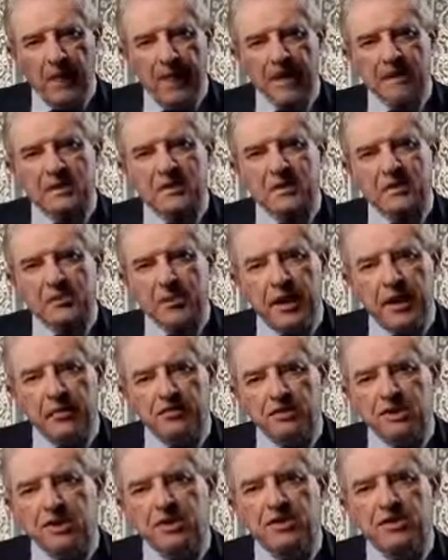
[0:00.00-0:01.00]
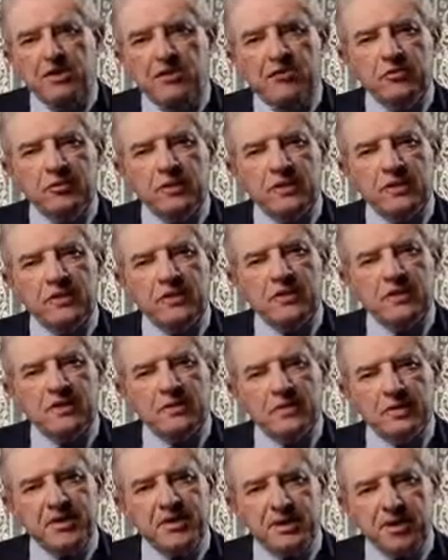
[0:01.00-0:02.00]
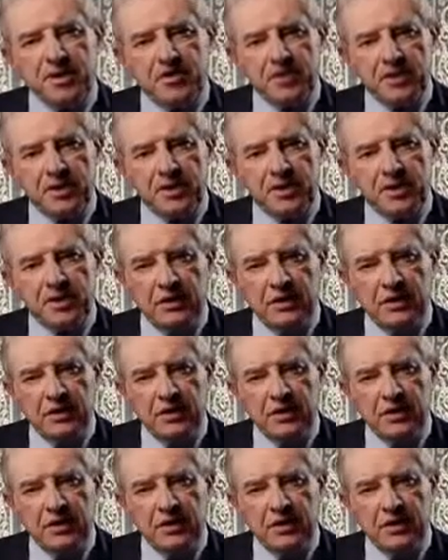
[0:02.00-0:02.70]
It's about a human disposition,